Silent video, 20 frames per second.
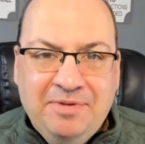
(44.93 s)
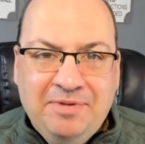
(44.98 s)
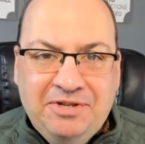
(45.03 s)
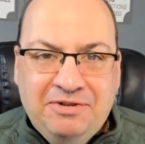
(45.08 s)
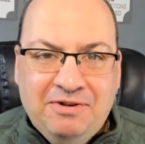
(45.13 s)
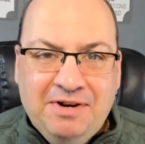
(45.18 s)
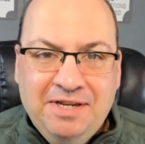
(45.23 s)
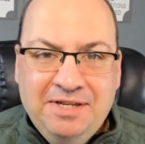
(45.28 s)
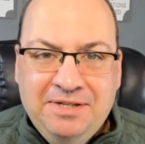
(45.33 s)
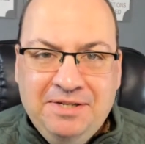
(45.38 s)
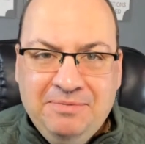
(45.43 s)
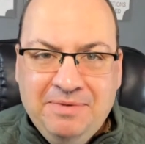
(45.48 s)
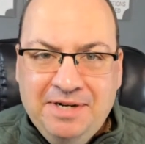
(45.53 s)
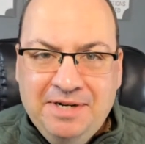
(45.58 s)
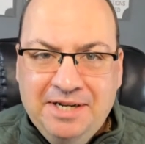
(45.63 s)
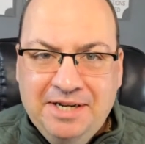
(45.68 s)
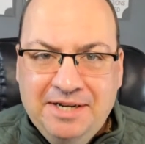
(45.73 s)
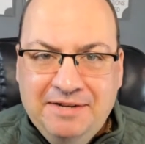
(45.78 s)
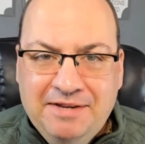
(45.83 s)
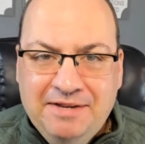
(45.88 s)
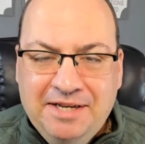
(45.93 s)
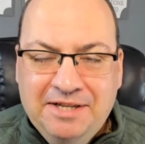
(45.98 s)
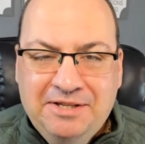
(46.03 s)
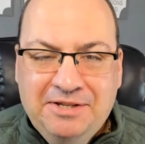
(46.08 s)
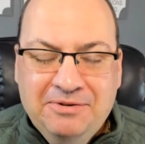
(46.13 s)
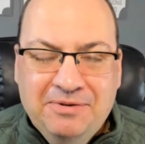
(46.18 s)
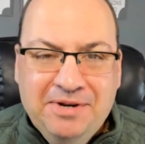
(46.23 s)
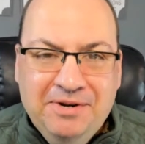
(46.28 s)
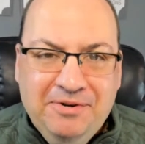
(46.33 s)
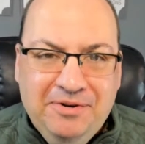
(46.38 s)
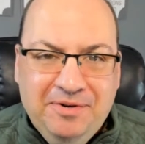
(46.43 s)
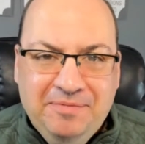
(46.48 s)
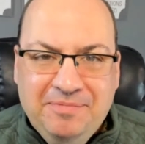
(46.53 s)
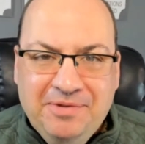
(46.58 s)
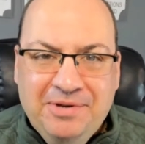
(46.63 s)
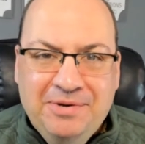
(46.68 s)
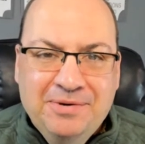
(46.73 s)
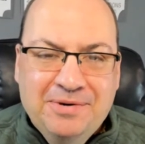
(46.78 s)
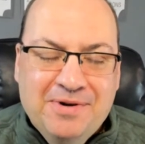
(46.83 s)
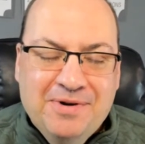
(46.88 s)
It Trice winning the Toyota
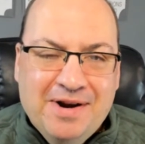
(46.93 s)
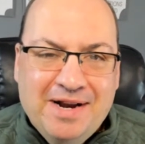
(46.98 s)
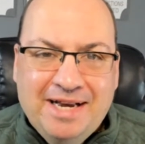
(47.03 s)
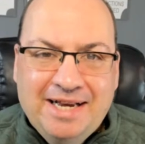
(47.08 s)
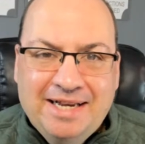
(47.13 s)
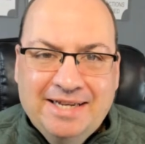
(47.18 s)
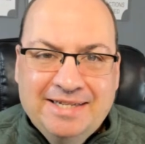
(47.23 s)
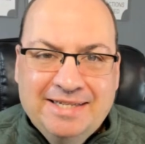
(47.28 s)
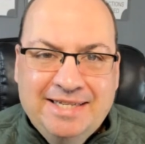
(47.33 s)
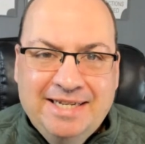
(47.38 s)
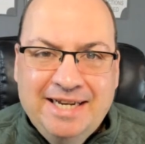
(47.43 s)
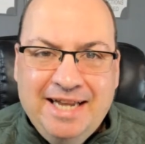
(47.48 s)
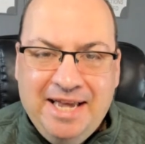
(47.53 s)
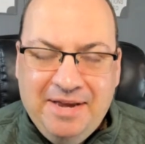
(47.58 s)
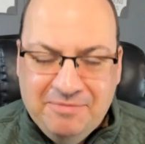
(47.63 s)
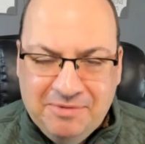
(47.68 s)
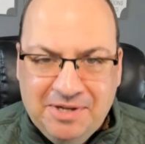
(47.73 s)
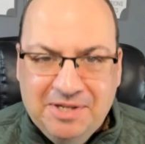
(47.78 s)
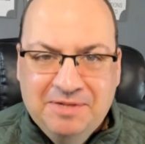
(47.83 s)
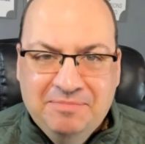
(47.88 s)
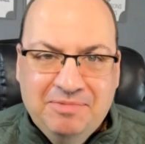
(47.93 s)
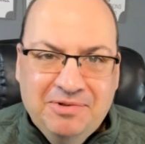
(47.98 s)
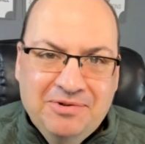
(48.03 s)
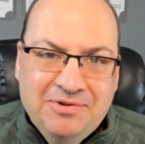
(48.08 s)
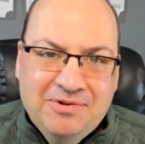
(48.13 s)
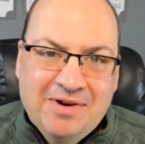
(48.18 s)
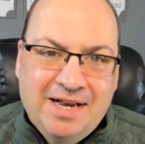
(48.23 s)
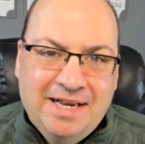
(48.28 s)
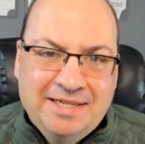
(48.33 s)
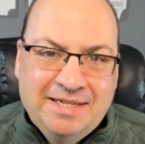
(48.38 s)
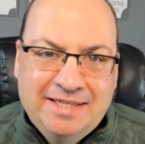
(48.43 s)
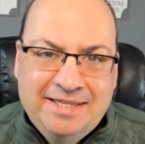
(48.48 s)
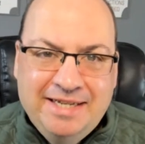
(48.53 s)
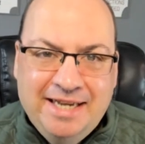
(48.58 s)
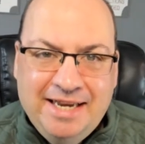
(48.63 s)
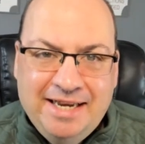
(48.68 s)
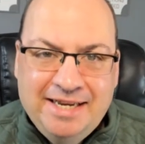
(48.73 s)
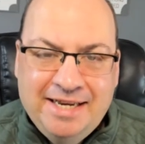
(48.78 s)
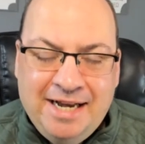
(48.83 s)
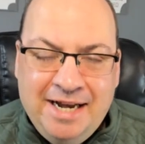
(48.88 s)
Bluegrass. Today was Bluegrass
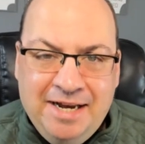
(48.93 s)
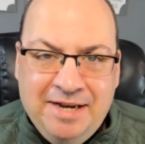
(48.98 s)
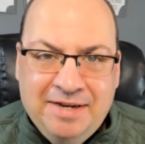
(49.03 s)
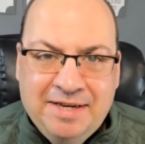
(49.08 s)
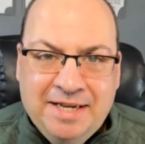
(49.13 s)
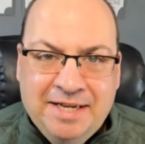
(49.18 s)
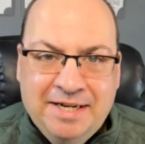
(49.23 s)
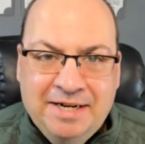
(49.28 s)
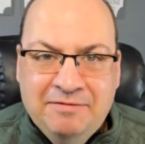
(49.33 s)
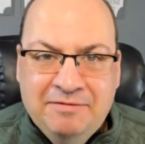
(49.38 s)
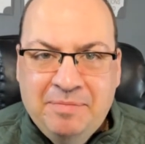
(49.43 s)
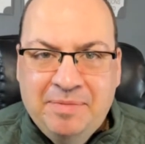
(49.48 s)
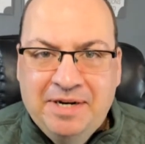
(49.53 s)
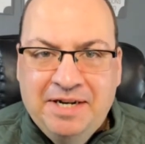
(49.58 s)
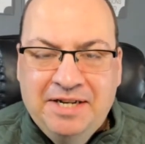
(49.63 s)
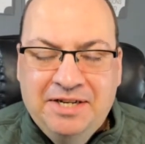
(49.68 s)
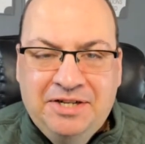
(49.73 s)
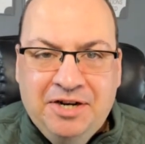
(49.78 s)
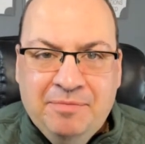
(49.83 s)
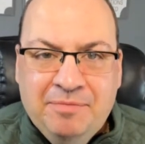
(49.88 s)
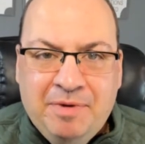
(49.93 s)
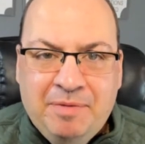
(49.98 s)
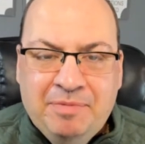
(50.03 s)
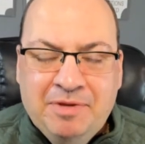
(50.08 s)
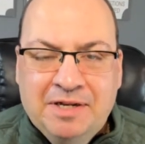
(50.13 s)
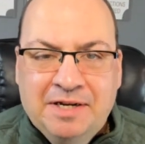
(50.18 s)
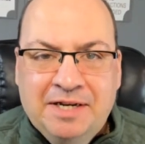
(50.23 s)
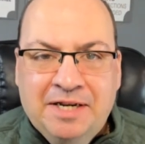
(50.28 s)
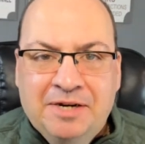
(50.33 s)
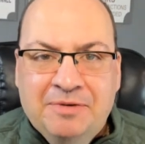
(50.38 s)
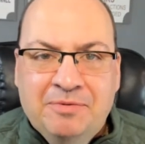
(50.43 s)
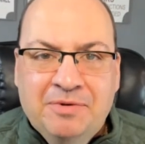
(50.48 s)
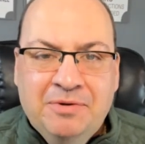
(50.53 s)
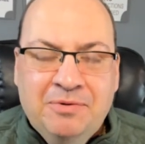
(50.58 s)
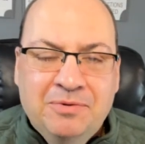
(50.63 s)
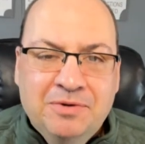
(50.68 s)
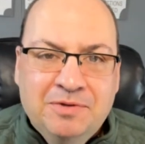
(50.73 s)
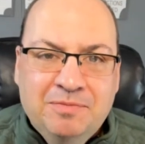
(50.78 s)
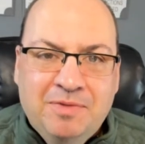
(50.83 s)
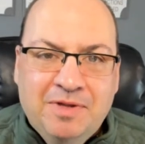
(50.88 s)
Day. Hi again, everybody. Jeremy Plonk here with
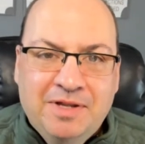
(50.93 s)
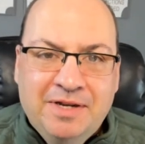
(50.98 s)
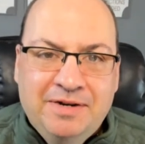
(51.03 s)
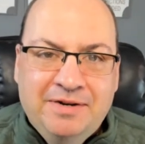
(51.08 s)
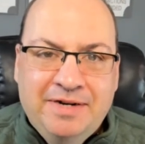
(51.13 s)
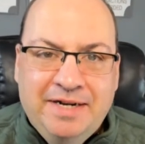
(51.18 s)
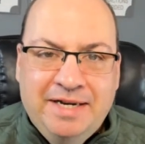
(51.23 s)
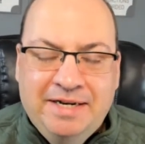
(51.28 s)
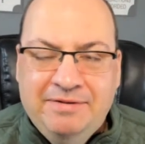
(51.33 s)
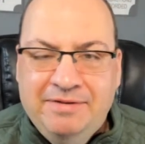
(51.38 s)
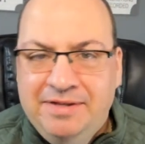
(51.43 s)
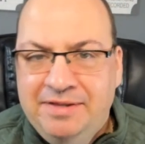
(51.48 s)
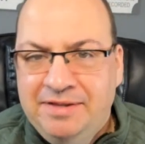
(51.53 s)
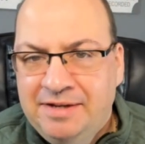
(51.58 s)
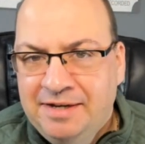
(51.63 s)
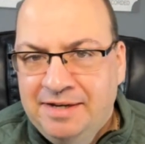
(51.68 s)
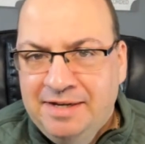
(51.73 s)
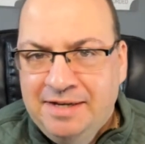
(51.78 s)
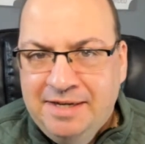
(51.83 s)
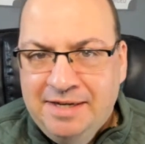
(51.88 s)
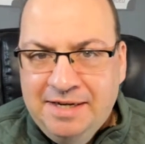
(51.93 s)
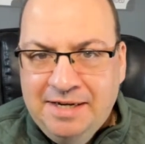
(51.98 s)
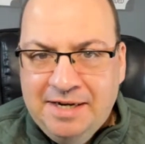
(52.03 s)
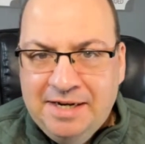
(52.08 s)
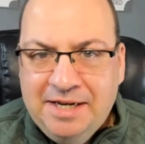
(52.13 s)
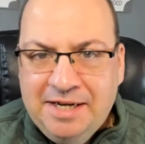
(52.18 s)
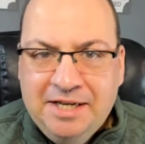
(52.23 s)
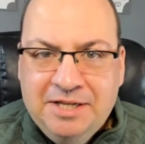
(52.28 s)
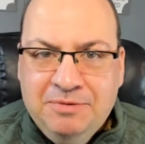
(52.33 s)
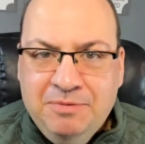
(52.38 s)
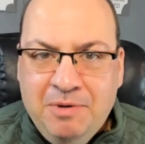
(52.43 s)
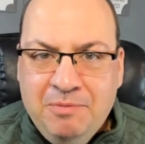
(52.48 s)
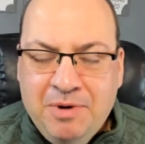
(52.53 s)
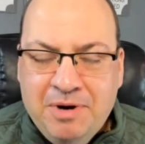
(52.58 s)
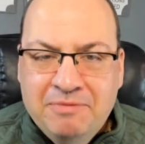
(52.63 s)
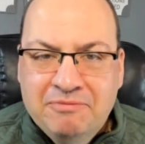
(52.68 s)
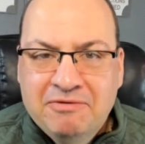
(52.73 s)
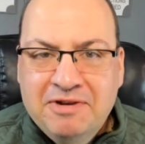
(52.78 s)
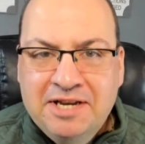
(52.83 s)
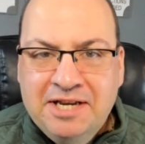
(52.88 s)
Horse Player Now. And I guess when we
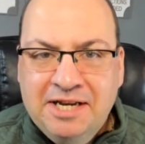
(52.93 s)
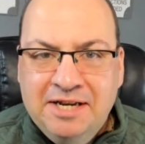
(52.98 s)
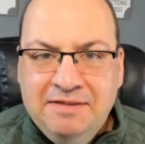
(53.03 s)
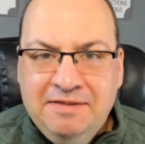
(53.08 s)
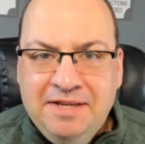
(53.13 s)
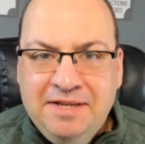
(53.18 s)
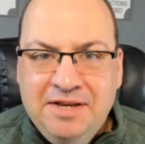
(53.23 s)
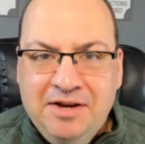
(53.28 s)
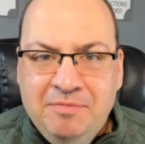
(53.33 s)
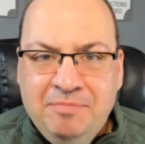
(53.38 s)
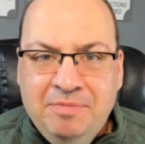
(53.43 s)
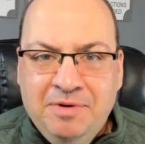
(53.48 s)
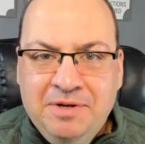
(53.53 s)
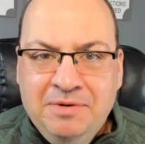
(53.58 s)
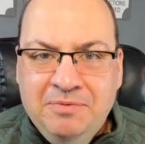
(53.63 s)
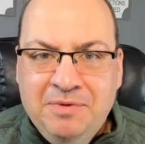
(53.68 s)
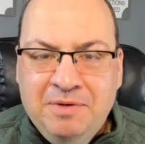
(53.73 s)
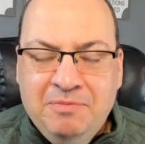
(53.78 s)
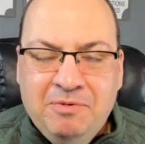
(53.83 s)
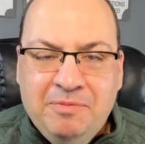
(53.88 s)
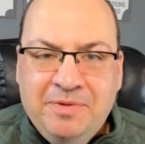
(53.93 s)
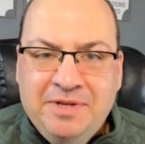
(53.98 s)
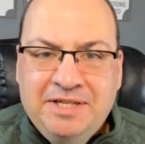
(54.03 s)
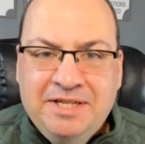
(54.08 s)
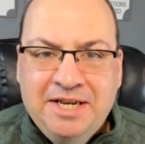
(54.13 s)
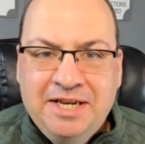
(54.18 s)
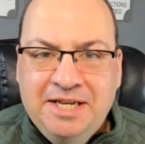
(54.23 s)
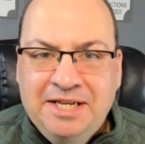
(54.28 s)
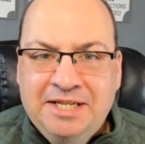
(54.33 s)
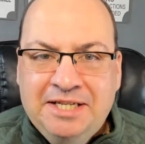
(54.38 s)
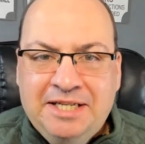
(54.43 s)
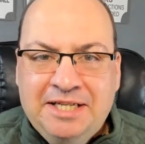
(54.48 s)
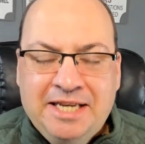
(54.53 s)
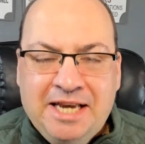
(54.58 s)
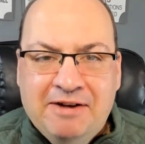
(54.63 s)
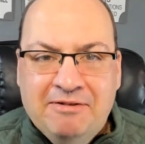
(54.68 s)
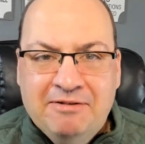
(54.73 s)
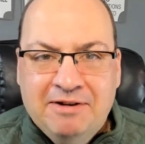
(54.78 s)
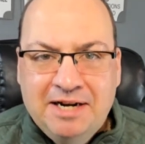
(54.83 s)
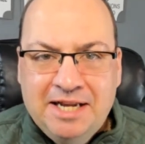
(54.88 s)
recut the open, we will be saying
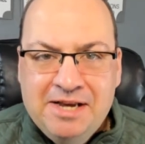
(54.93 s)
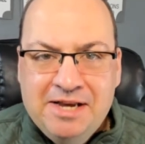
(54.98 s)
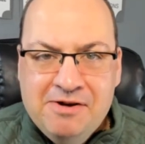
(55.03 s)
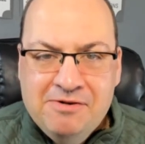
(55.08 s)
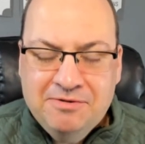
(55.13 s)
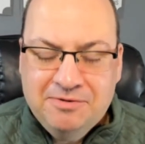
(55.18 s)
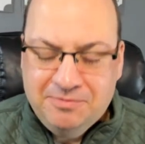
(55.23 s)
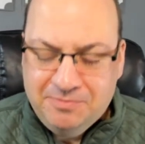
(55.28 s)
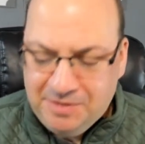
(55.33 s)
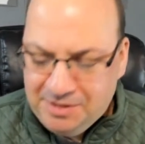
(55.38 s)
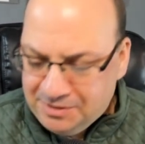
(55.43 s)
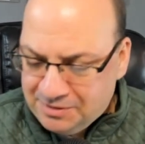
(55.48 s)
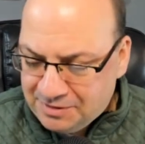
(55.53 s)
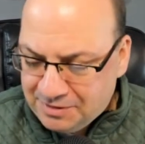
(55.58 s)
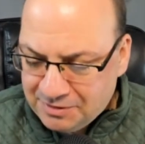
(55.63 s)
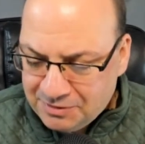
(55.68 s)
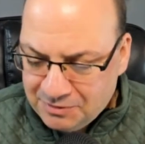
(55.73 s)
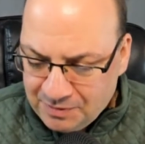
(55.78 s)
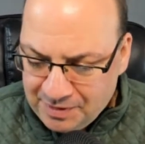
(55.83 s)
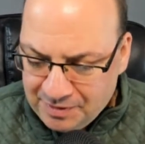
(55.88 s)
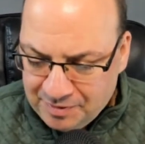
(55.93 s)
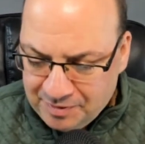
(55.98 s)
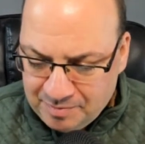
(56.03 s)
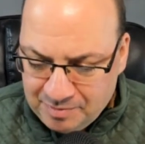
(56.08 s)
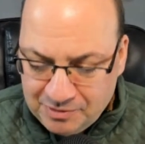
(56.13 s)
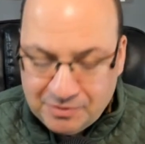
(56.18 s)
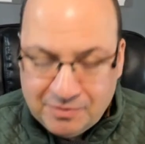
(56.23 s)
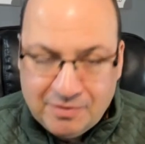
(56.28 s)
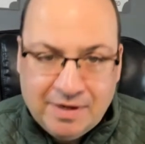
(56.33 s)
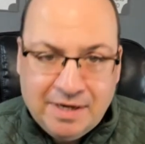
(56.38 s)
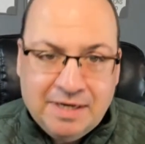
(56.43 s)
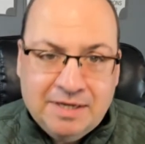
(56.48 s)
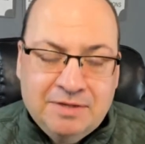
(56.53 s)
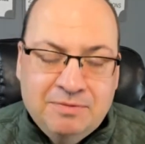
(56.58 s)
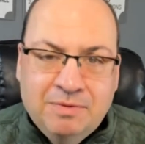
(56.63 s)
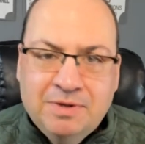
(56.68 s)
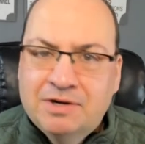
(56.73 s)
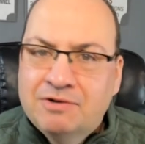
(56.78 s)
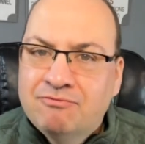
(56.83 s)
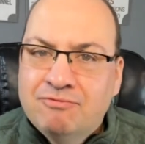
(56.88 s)
Sierra Leone wins the Toyota Bluegrass.
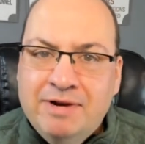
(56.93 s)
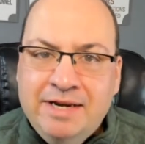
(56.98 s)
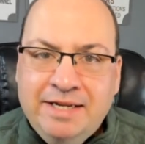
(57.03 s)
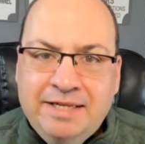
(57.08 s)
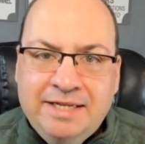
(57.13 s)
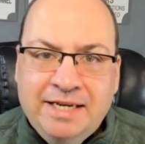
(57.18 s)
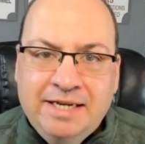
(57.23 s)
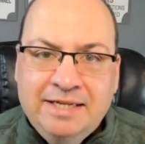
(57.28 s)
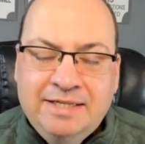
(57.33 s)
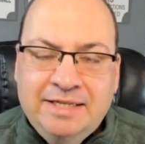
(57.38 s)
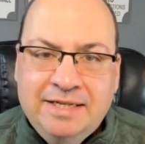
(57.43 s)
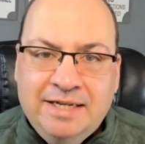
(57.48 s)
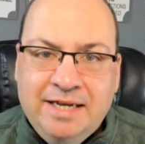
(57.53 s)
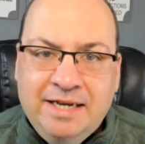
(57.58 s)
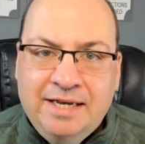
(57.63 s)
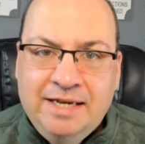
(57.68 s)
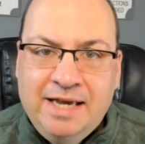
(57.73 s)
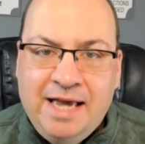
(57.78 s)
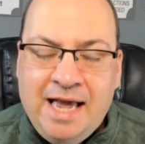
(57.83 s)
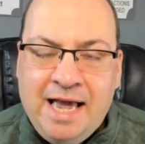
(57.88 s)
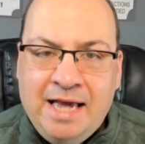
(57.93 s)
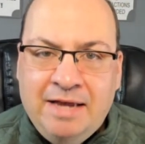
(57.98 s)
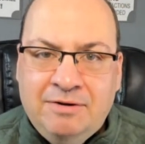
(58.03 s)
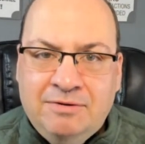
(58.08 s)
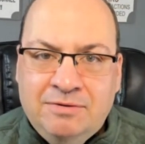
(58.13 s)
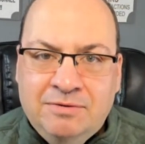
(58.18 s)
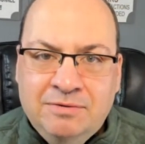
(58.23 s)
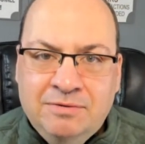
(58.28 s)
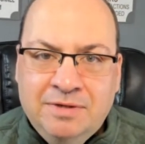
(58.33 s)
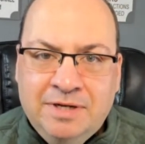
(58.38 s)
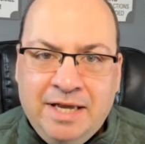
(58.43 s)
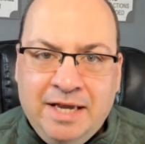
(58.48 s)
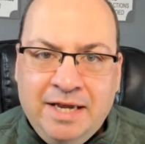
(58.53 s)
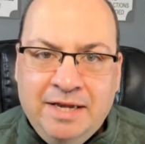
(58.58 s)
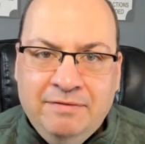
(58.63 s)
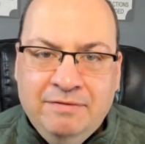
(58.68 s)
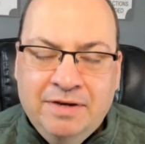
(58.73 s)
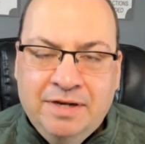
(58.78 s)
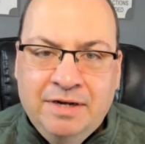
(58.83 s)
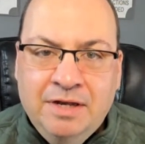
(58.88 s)
What a great day today at Old
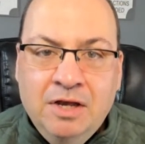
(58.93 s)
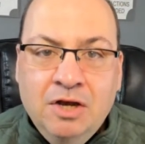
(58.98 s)
Keeneland.